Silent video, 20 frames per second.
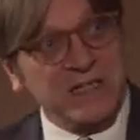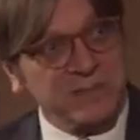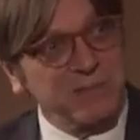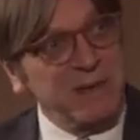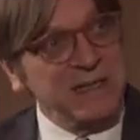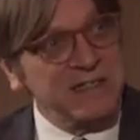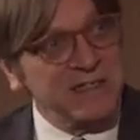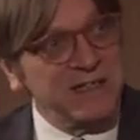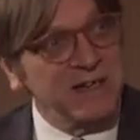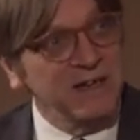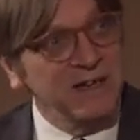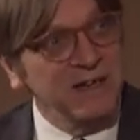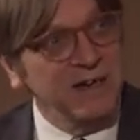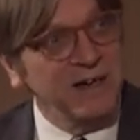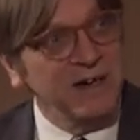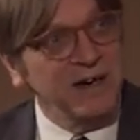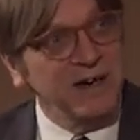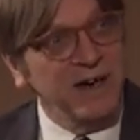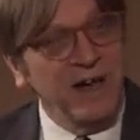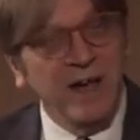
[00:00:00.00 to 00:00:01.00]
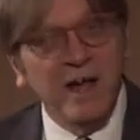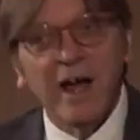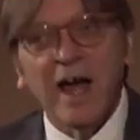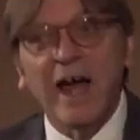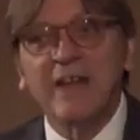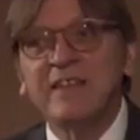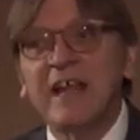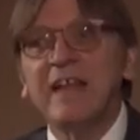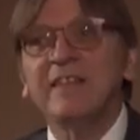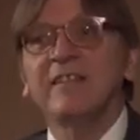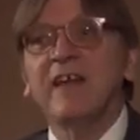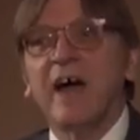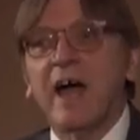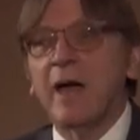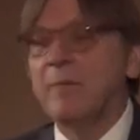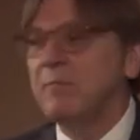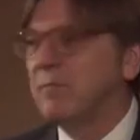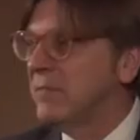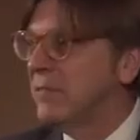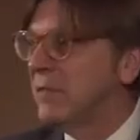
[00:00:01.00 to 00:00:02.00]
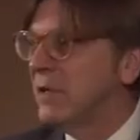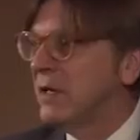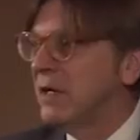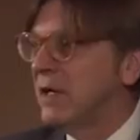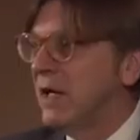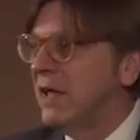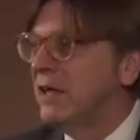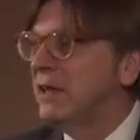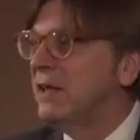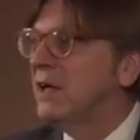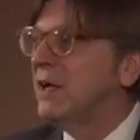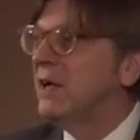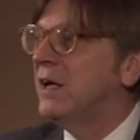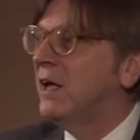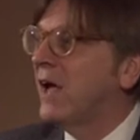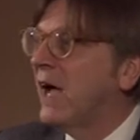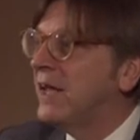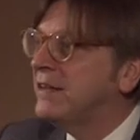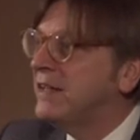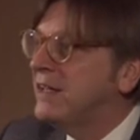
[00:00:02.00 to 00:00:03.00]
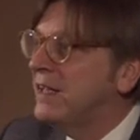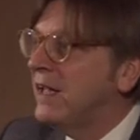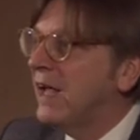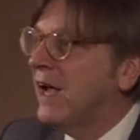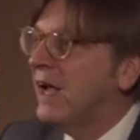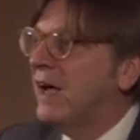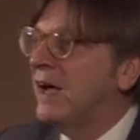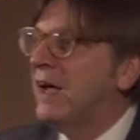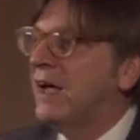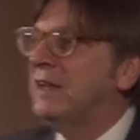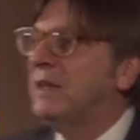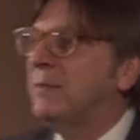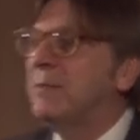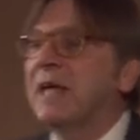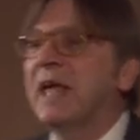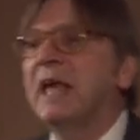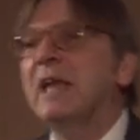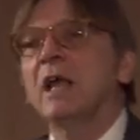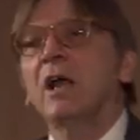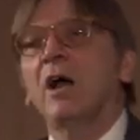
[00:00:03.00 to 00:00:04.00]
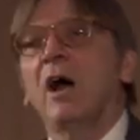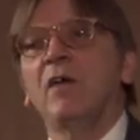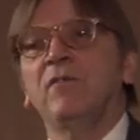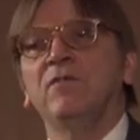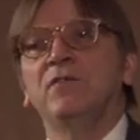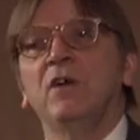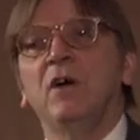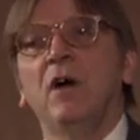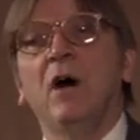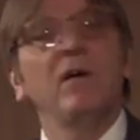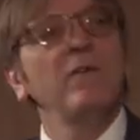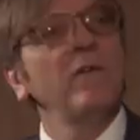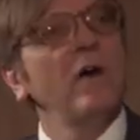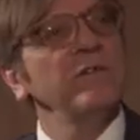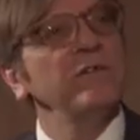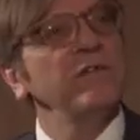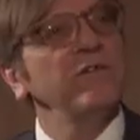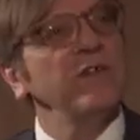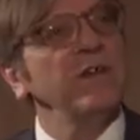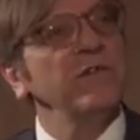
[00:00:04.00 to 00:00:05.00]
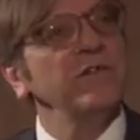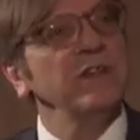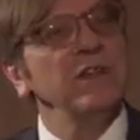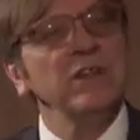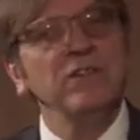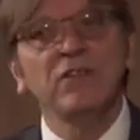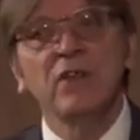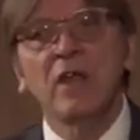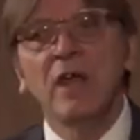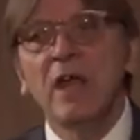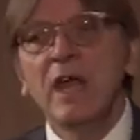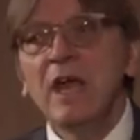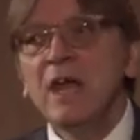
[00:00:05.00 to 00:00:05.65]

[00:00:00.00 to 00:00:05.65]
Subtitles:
Westminster. At that time, in the beginning of the 50s.